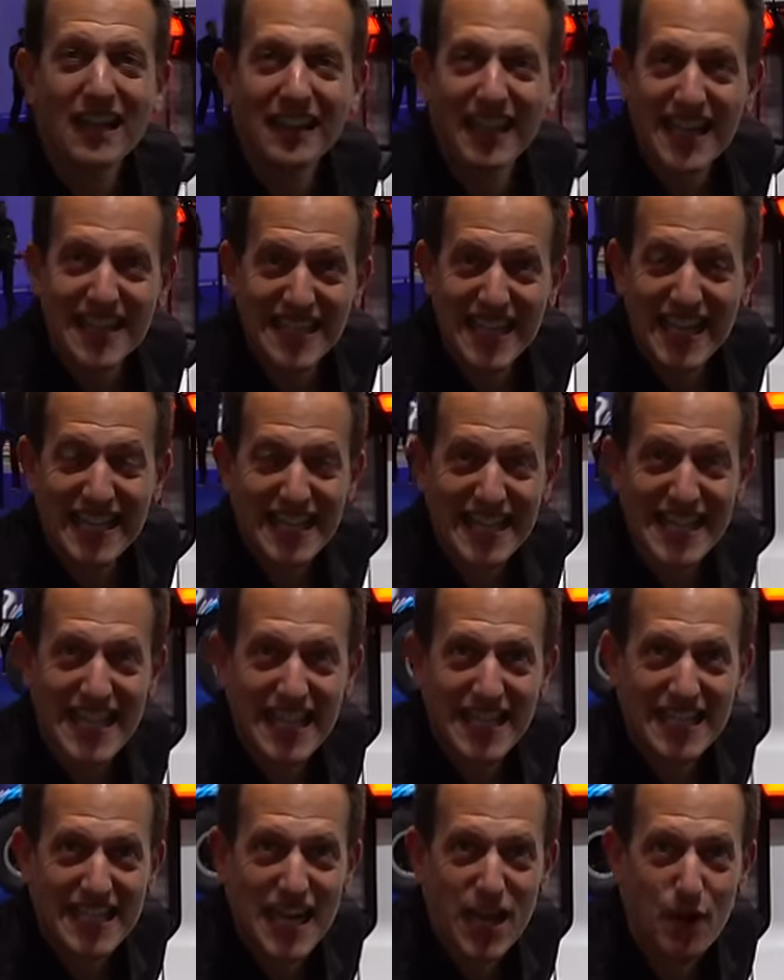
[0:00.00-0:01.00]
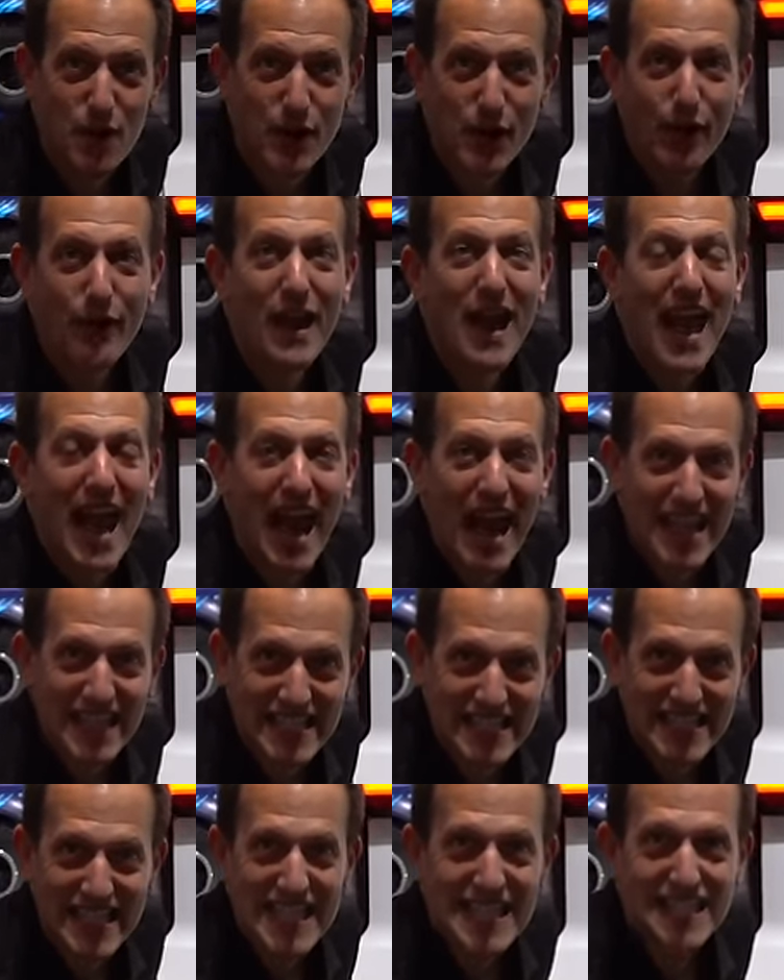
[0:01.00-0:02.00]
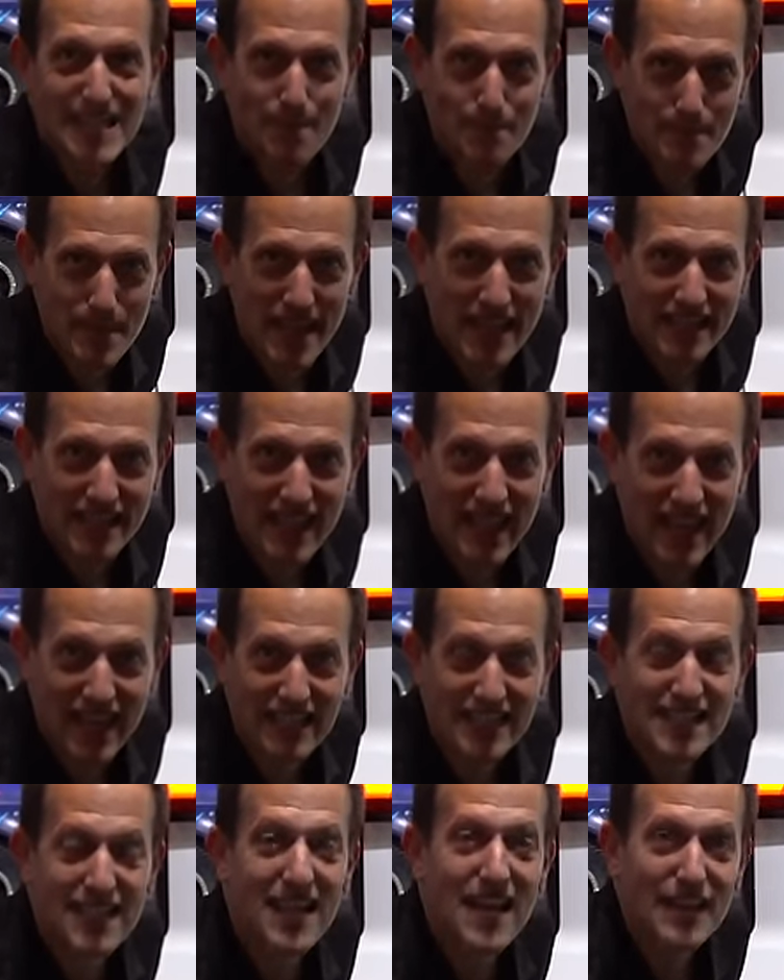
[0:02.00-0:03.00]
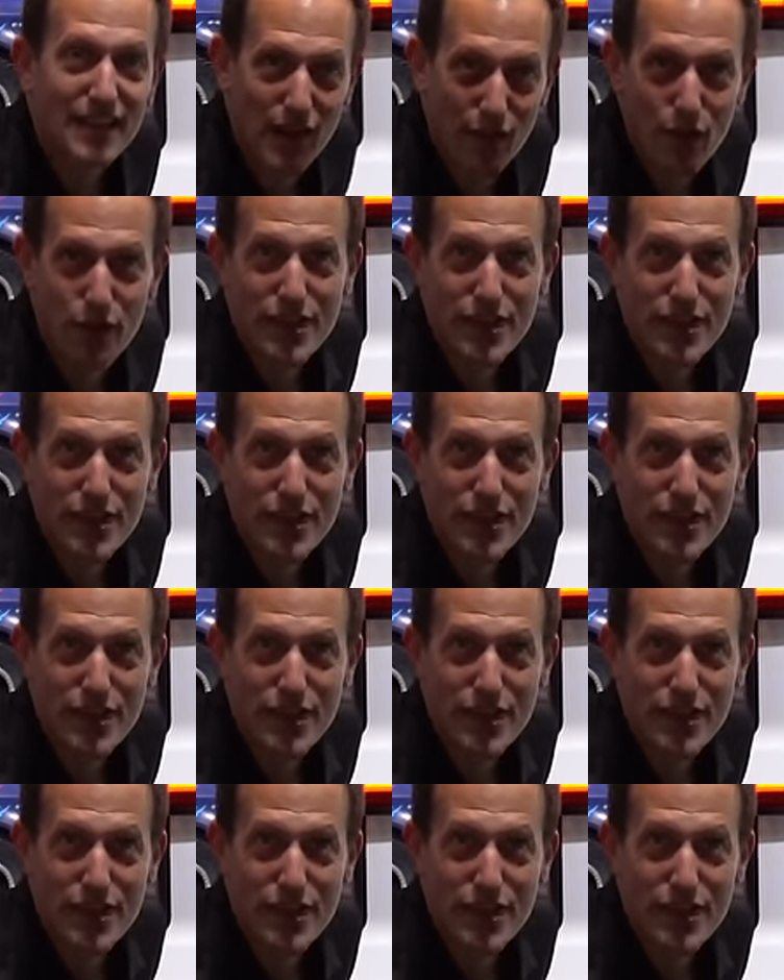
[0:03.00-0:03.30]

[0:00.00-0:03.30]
Let's get to the interior and see some big things that are